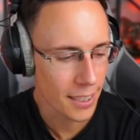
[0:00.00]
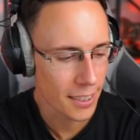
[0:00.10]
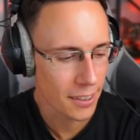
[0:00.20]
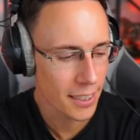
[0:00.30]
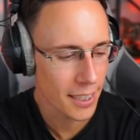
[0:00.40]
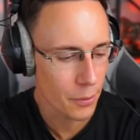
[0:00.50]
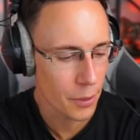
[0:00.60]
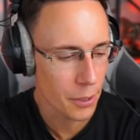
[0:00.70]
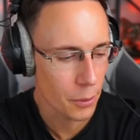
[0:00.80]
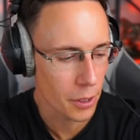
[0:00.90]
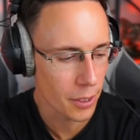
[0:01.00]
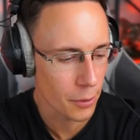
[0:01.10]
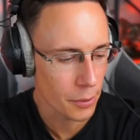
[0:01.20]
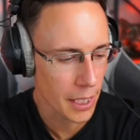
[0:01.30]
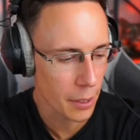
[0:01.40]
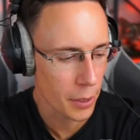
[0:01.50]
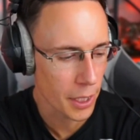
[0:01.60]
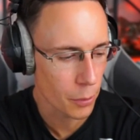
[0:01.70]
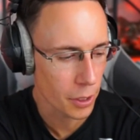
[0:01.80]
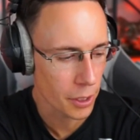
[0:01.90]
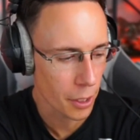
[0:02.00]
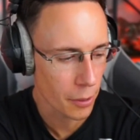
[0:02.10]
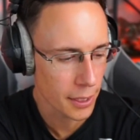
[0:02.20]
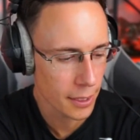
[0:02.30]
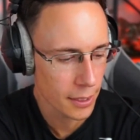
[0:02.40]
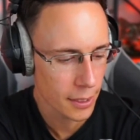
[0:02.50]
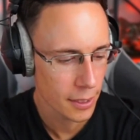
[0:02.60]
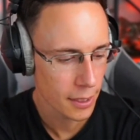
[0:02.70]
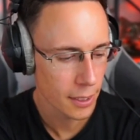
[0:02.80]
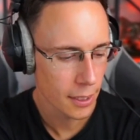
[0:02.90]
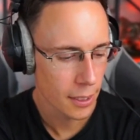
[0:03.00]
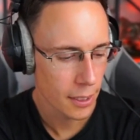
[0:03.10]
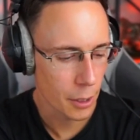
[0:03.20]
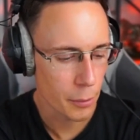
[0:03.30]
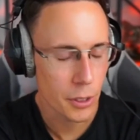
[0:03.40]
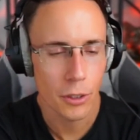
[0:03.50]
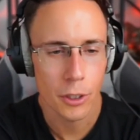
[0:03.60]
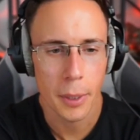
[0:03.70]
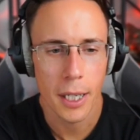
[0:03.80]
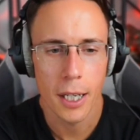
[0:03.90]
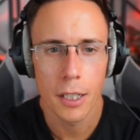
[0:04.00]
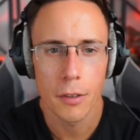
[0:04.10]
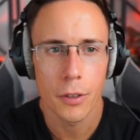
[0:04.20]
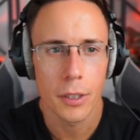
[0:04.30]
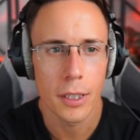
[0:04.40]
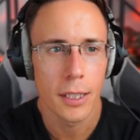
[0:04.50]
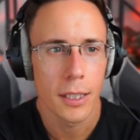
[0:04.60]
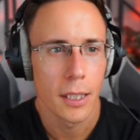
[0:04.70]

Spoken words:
kind of get where you want to go. And then, like we talked about earlier, if you can